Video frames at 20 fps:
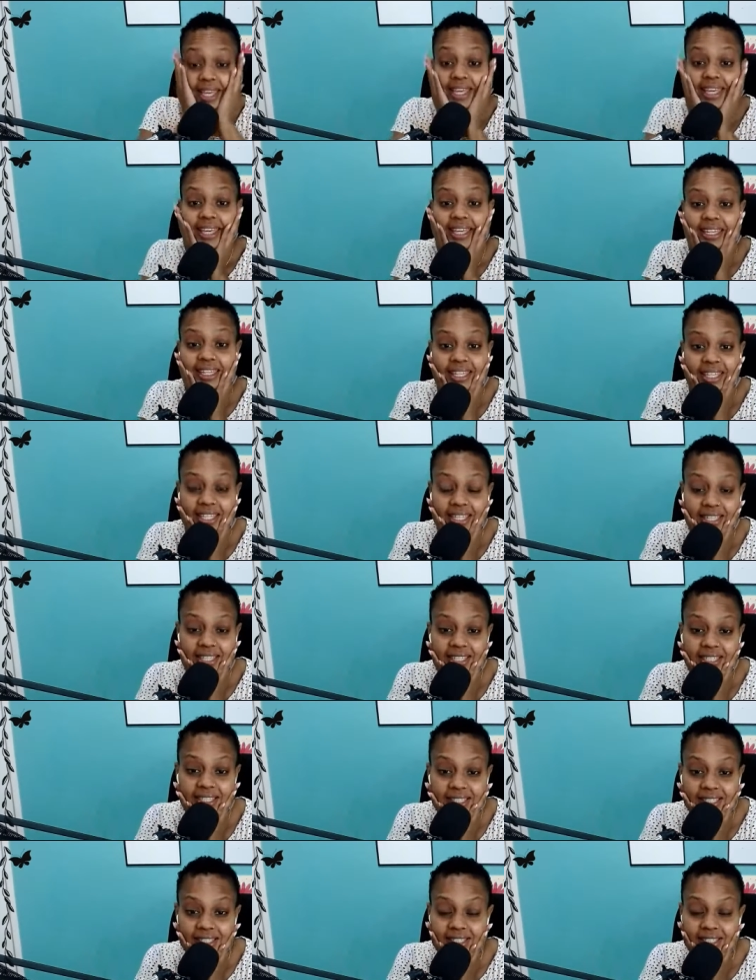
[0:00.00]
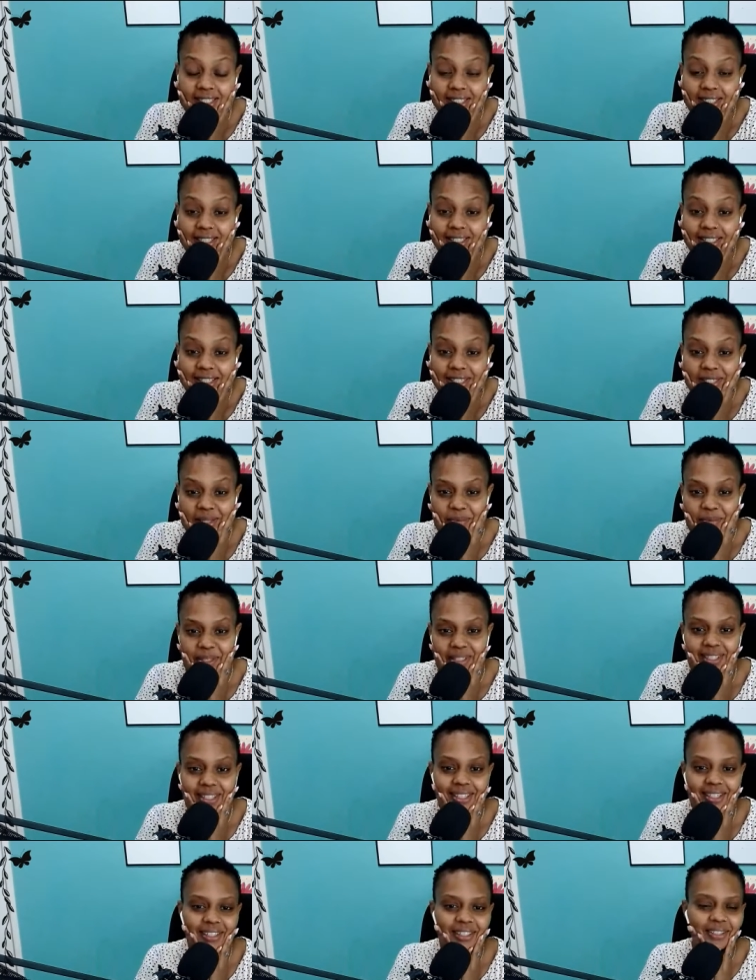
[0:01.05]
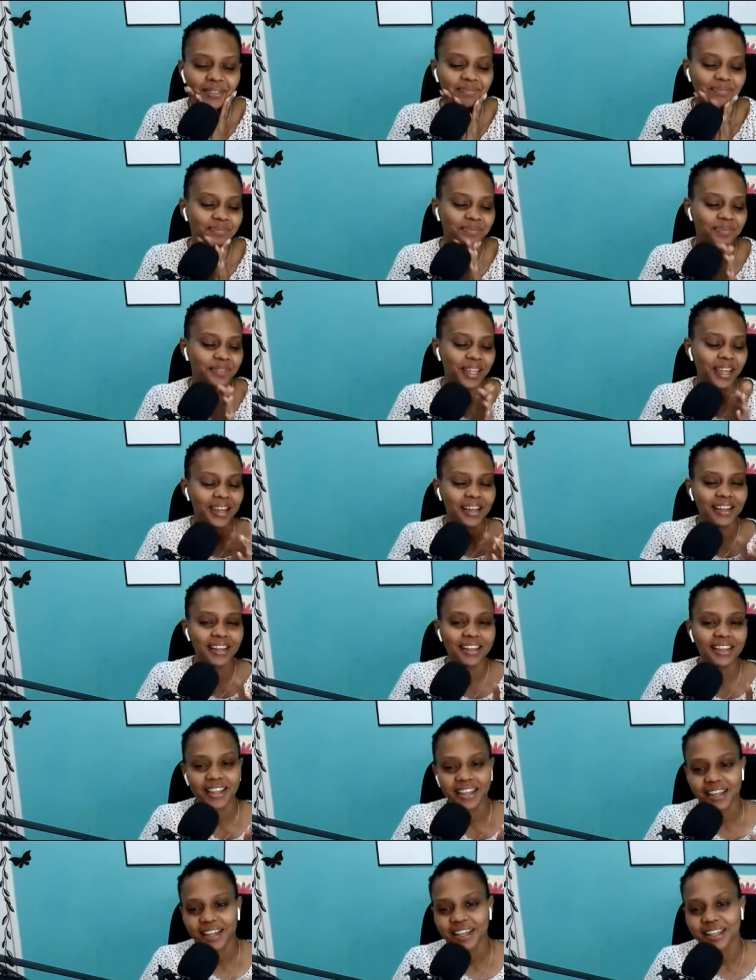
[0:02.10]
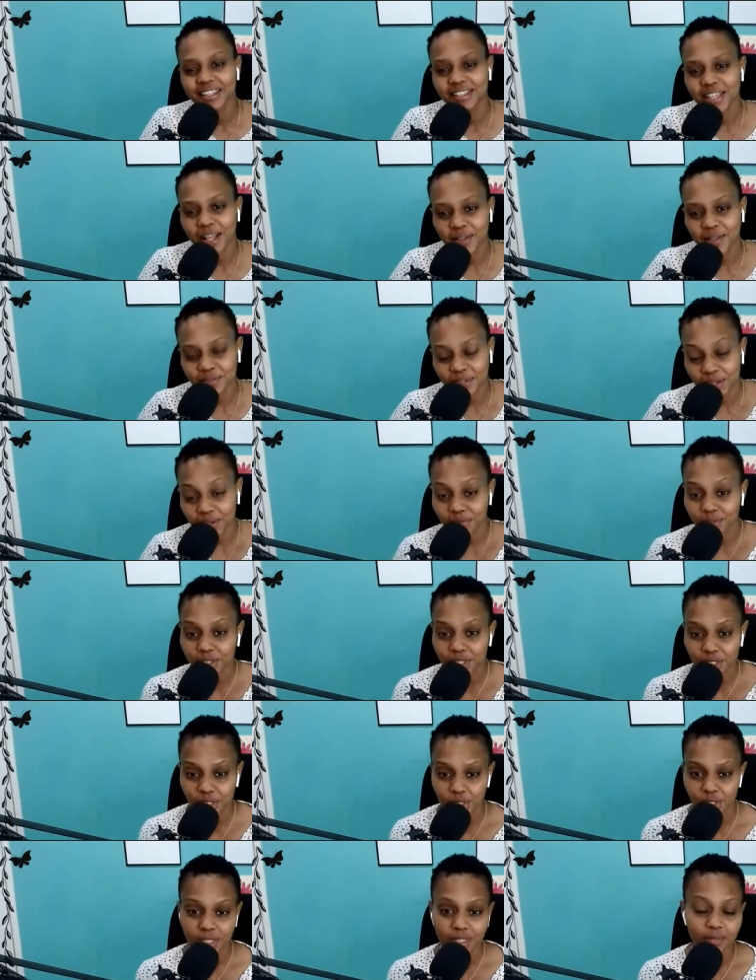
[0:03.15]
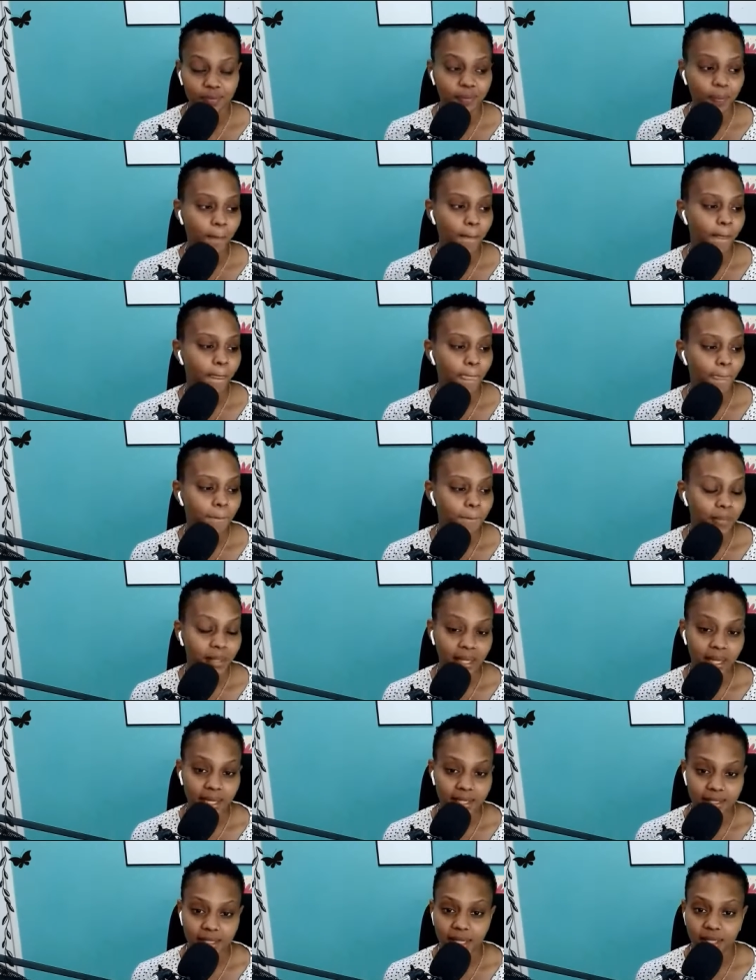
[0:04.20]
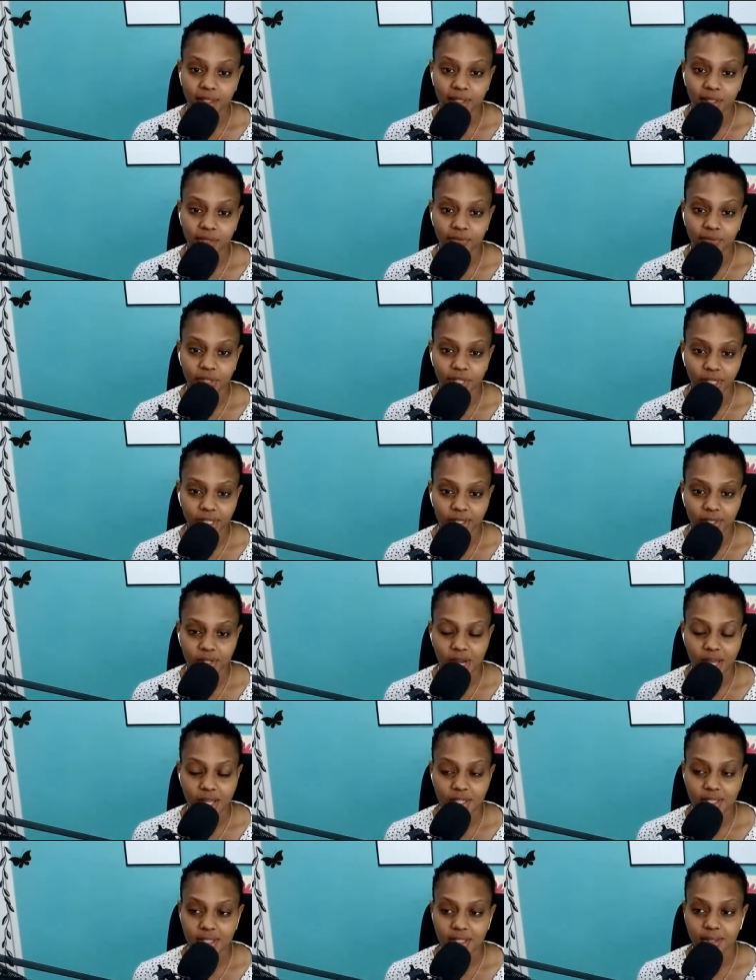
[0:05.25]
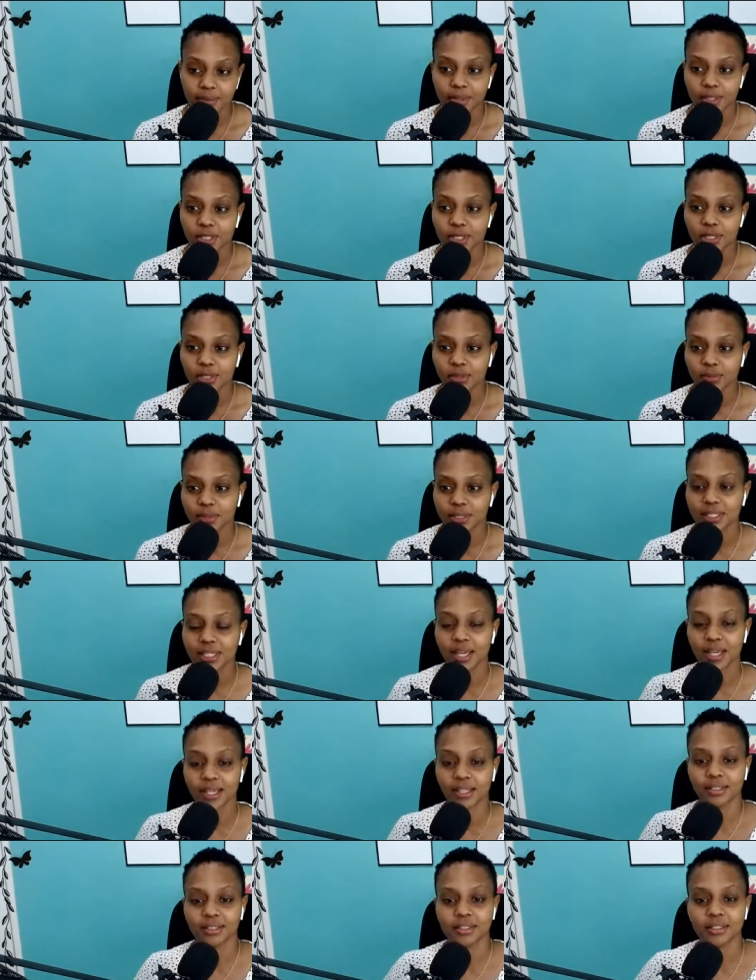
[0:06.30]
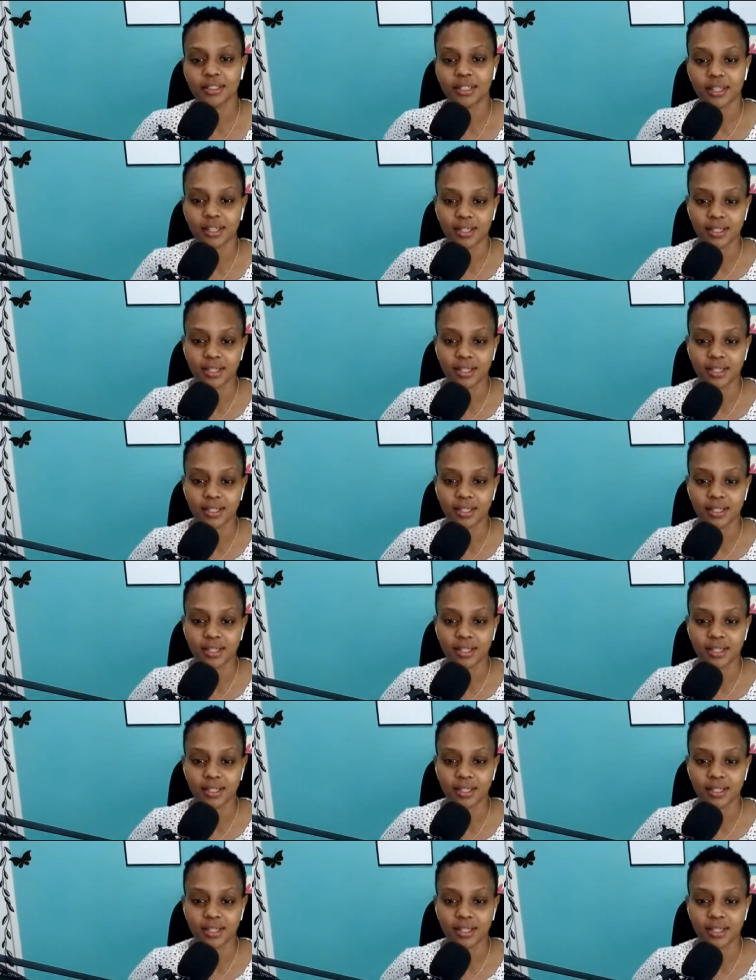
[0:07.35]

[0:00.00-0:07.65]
It is Sip and Color Self Love Edition. Guys, I look very harassed. I'm extremely tired.